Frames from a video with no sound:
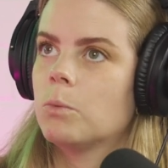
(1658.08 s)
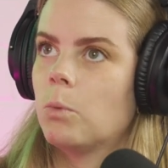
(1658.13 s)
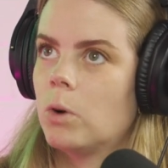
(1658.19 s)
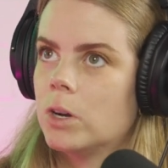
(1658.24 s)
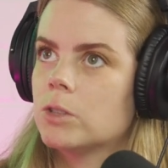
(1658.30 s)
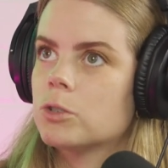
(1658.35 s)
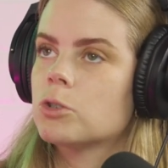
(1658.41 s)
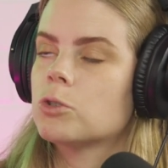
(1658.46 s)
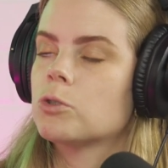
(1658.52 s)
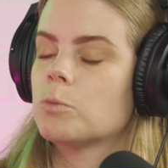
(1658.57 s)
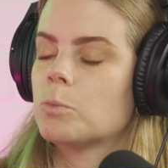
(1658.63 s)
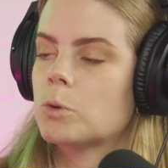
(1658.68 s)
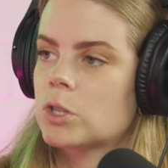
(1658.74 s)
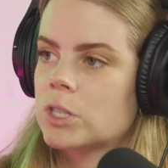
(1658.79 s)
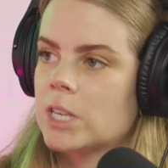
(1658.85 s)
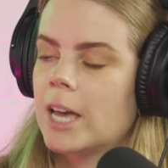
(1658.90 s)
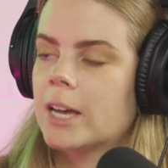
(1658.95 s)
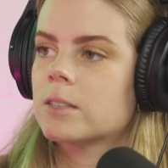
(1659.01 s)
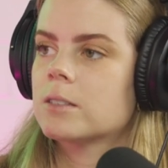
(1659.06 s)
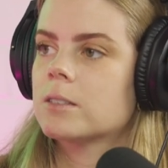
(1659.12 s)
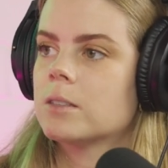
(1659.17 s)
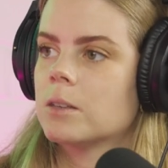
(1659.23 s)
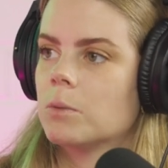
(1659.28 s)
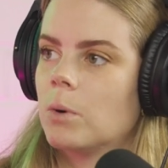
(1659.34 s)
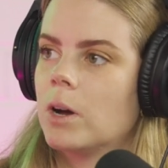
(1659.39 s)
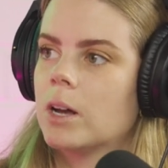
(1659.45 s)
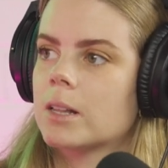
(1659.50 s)
want to protect
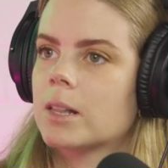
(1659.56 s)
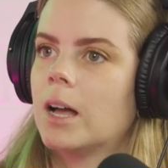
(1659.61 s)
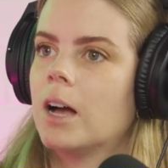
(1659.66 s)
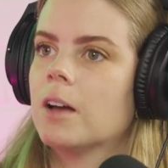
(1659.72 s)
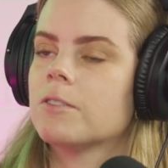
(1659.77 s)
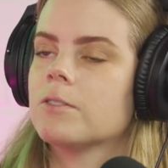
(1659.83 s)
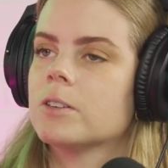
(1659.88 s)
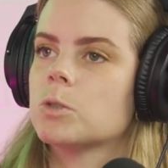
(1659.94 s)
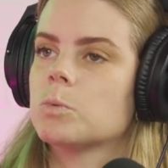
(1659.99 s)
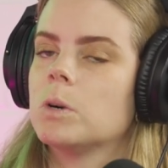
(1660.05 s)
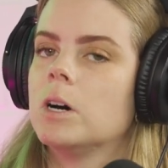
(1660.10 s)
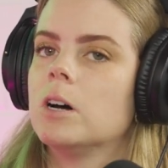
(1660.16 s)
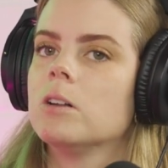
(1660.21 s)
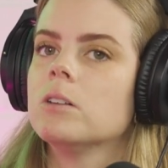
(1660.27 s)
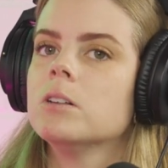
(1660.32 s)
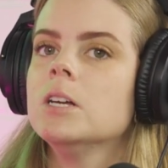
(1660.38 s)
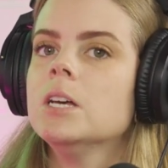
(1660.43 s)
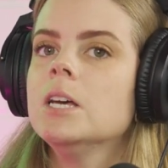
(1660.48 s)
the wildlife as well.